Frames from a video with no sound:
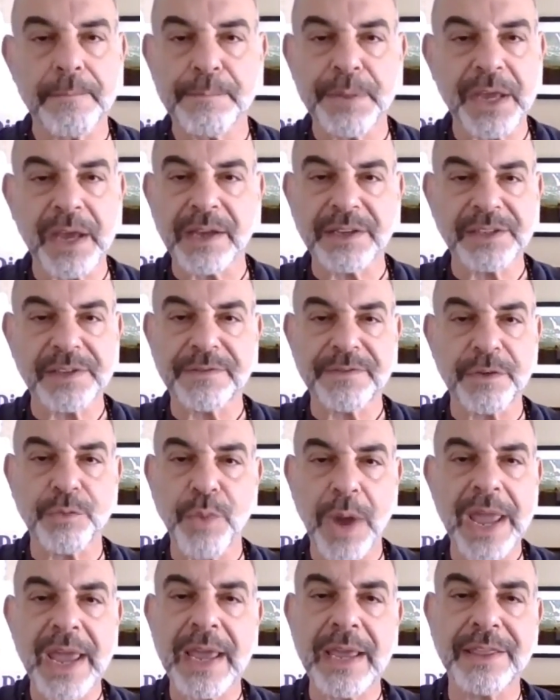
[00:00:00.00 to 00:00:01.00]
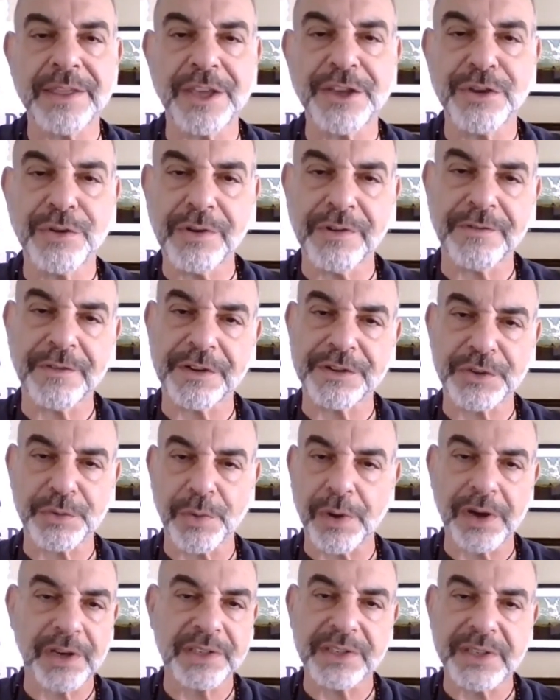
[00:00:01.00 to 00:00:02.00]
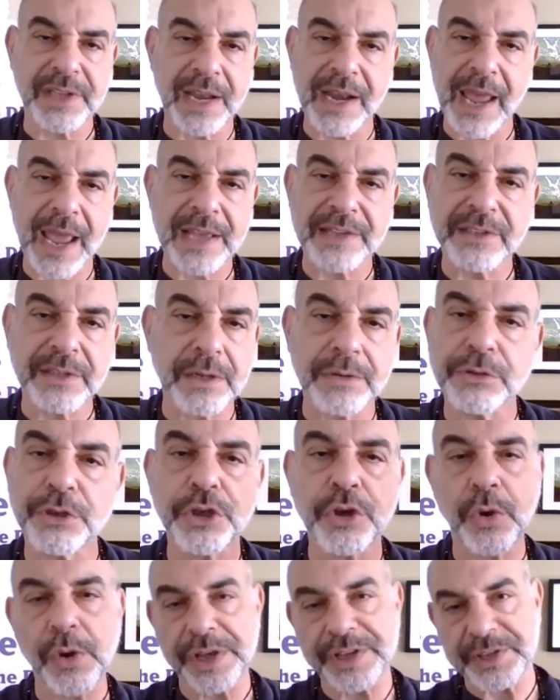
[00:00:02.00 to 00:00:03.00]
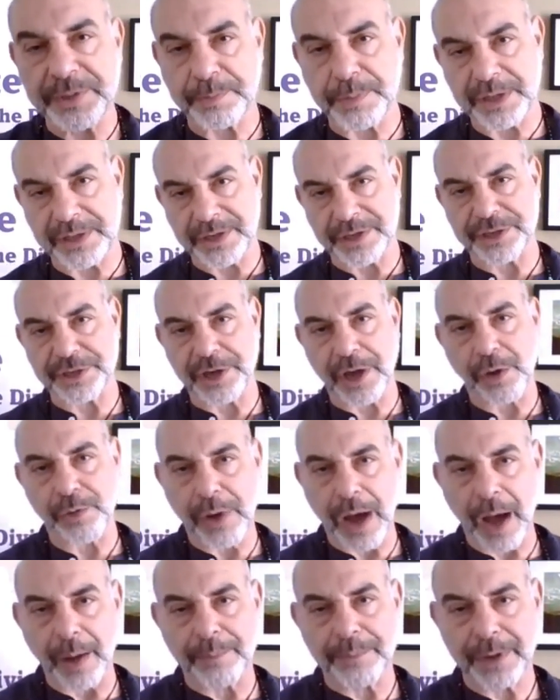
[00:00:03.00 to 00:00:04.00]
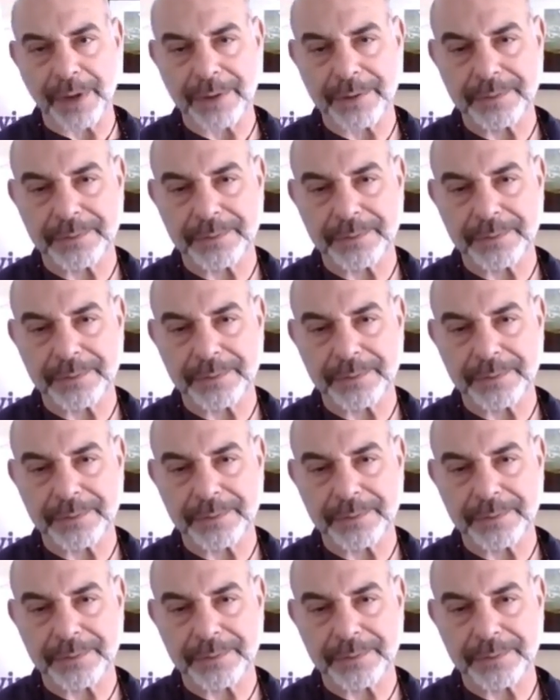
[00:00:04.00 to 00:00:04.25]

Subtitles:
because of the way the universe works, it has no choice but to show up.